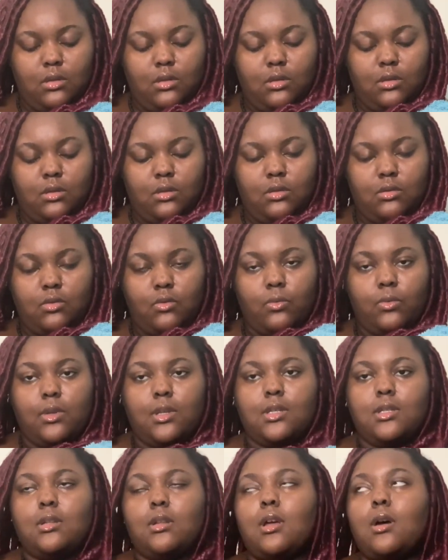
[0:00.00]

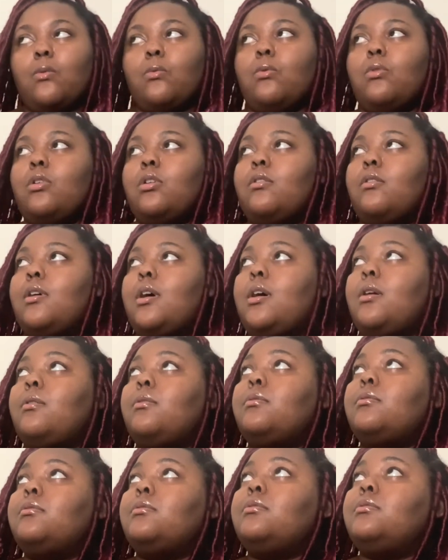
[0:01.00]
Squeezing that water out,
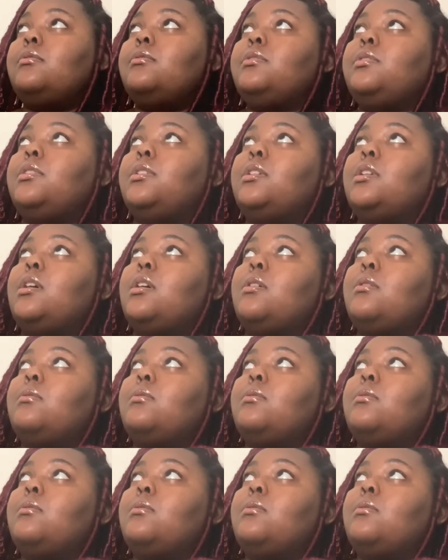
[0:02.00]
you know.